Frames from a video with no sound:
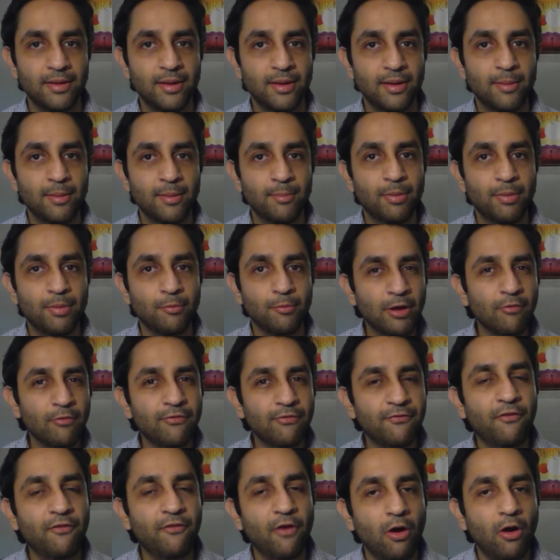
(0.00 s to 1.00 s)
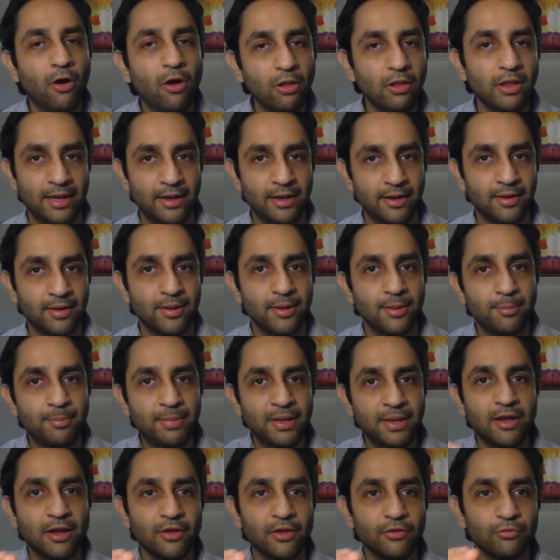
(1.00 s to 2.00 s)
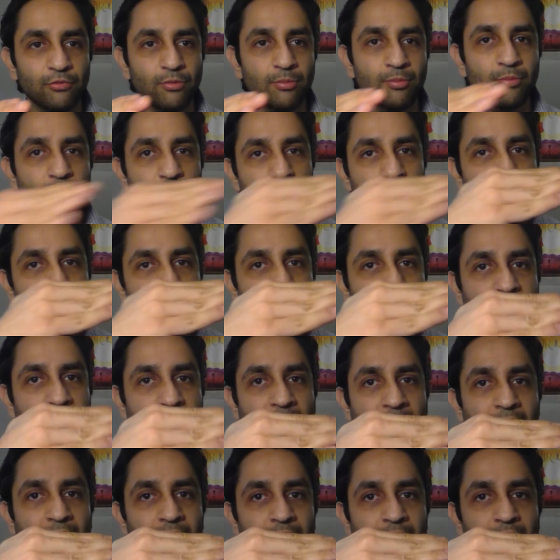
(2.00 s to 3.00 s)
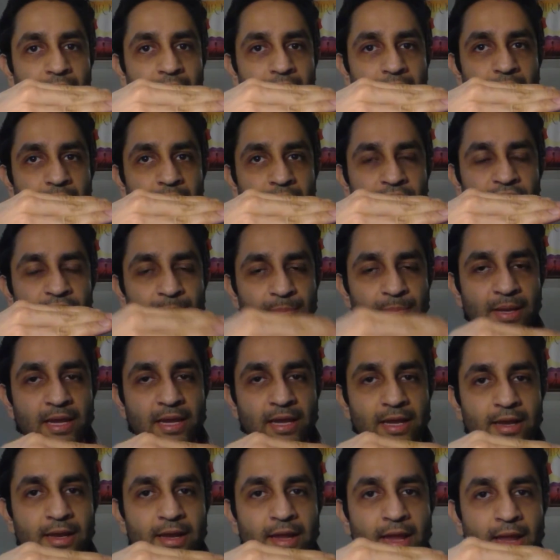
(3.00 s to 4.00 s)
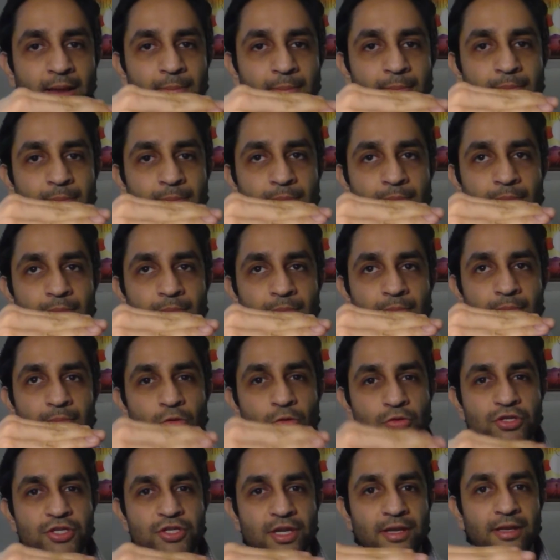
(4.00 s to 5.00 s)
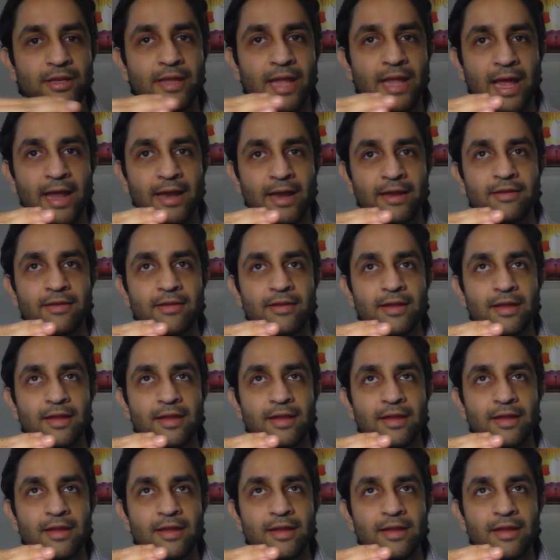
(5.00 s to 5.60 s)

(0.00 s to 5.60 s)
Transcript: but we don't fall in because we're moving at a speed and motion that